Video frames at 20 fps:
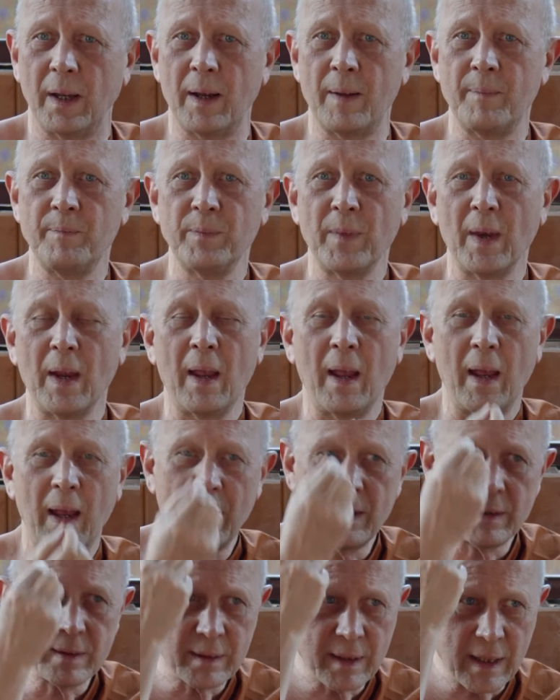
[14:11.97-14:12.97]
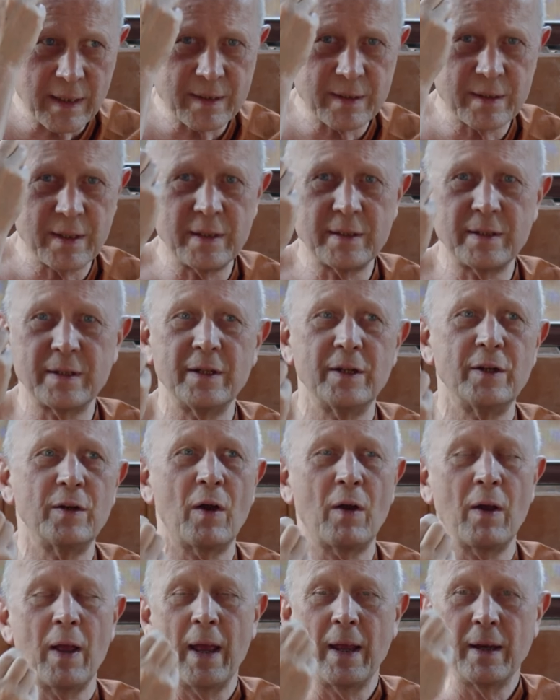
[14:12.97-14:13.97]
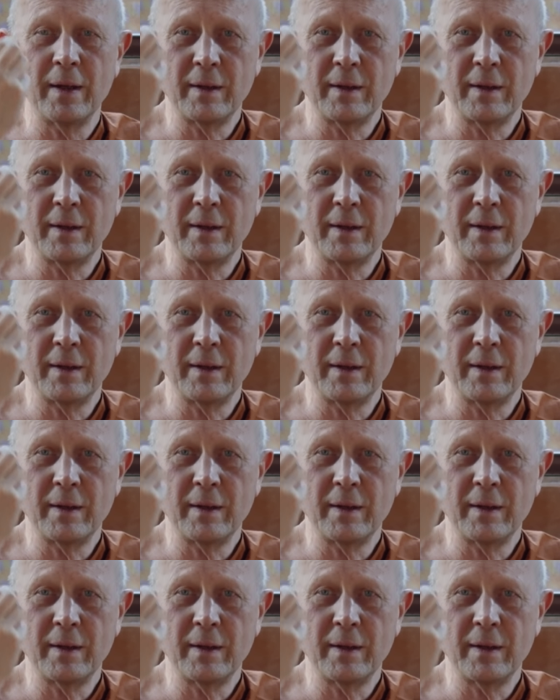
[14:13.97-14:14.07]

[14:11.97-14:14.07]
Yeah? And does this, you know,